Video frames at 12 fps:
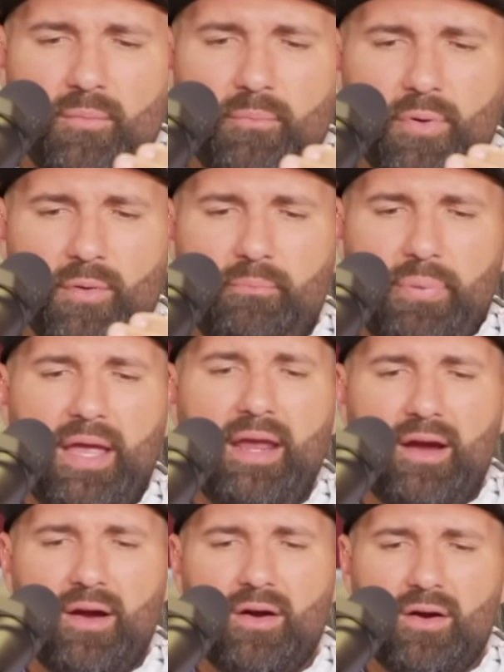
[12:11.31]

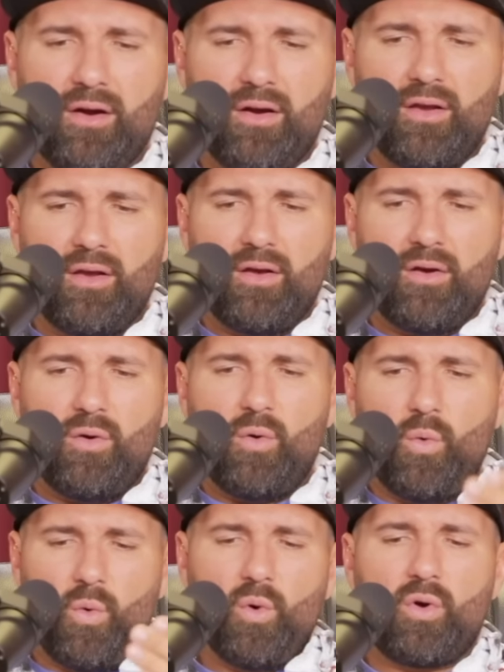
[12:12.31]
prepare
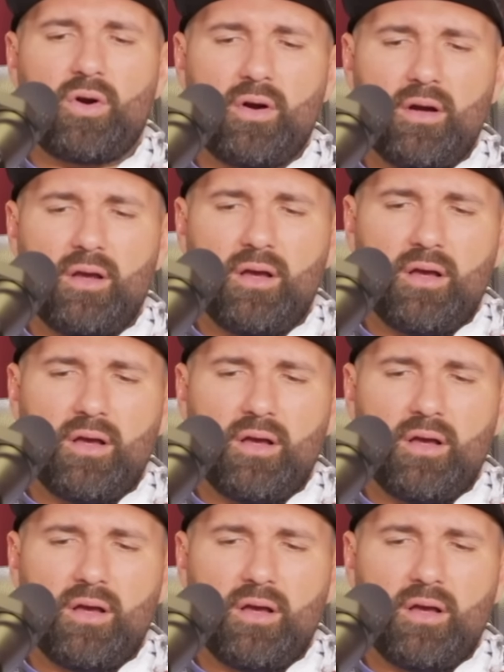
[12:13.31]
or